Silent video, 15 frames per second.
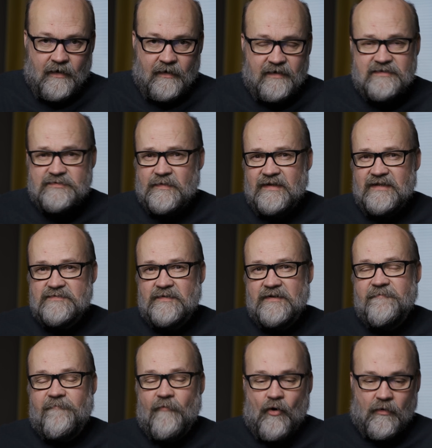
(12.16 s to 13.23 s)
In
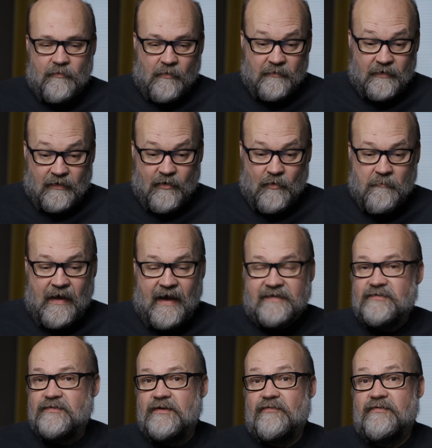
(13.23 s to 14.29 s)
2024, we will go back
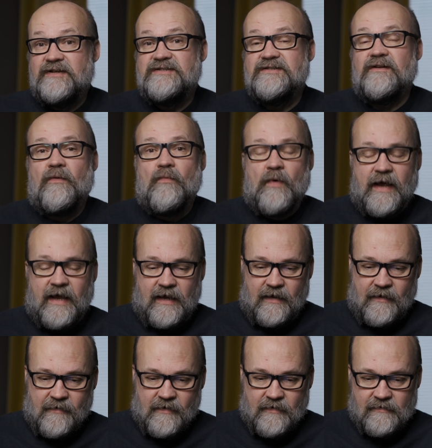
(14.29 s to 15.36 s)
to the original
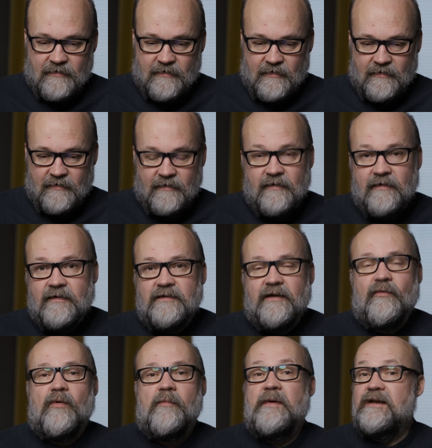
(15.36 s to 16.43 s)
way. There
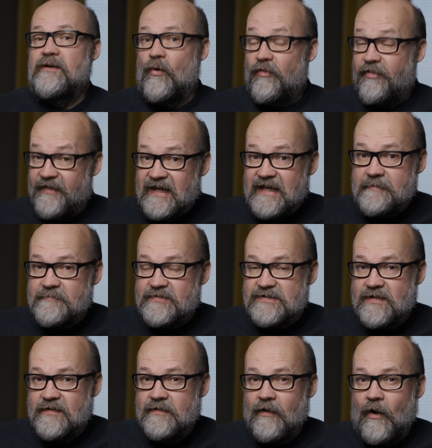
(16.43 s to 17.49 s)
will be no
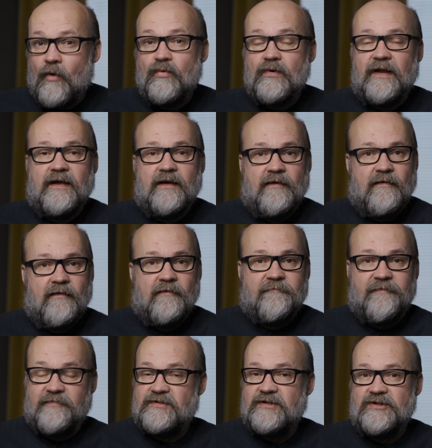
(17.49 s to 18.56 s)
themes, only
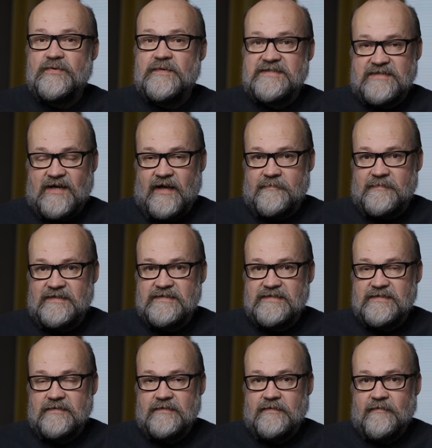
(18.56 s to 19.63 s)
52
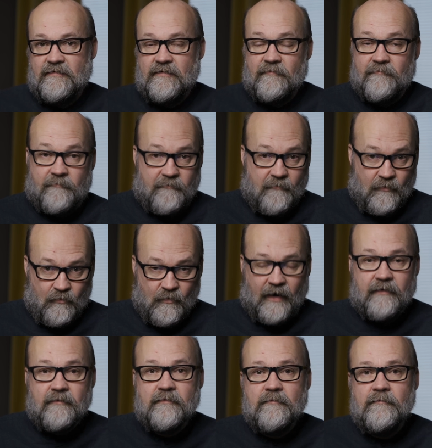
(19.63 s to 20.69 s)
assignments.
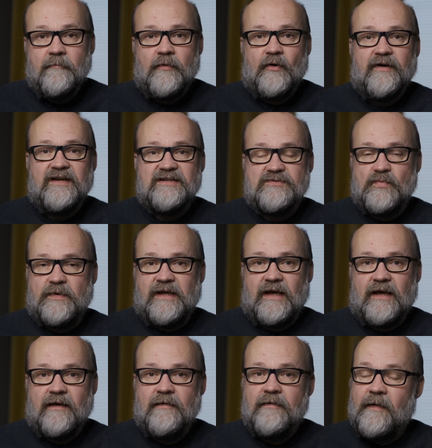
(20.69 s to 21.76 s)
One per each
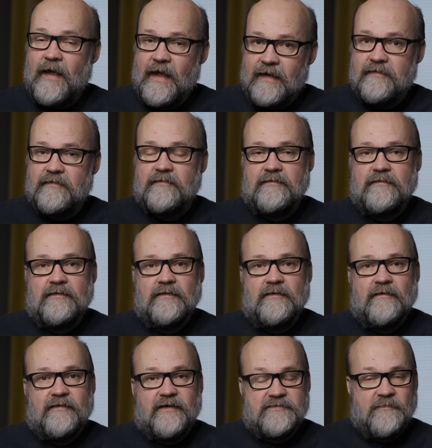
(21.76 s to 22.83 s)
week. And
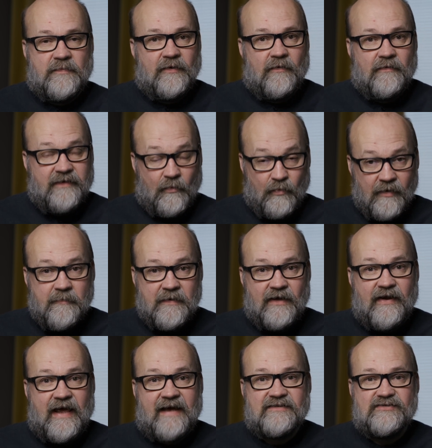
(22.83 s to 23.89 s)
there will be
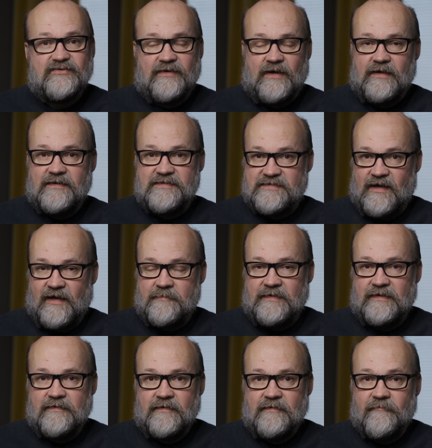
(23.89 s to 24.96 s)
an extra
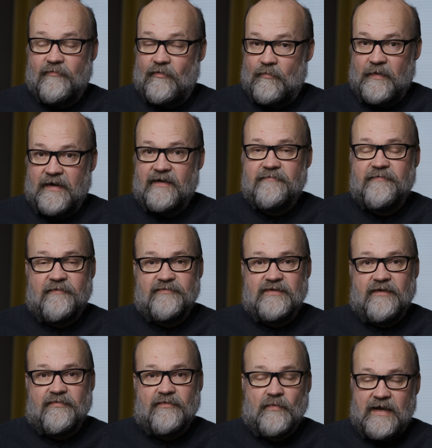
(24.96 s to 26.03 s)
assignment for week
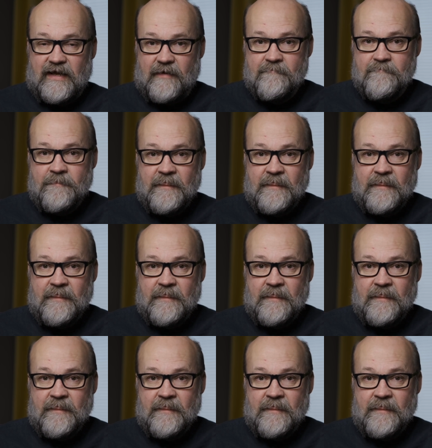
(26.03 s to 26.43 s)
53.